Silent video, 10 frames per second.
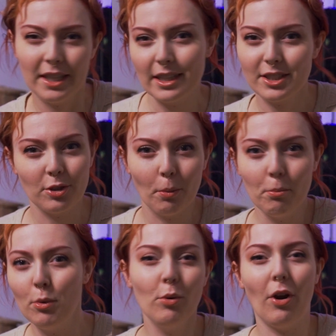get some
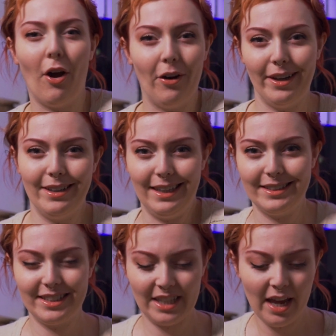mood on and
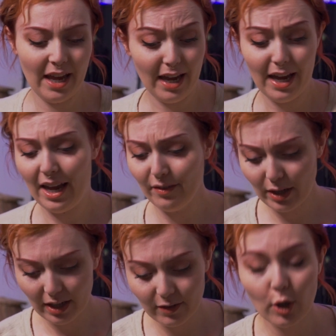let's
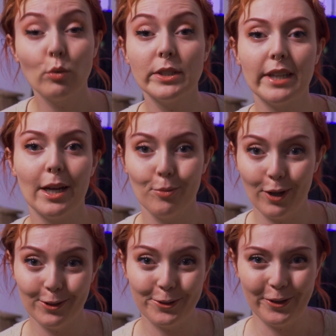have a cozy time
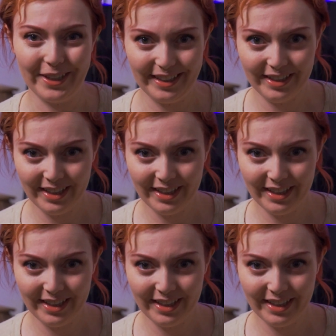while doing it,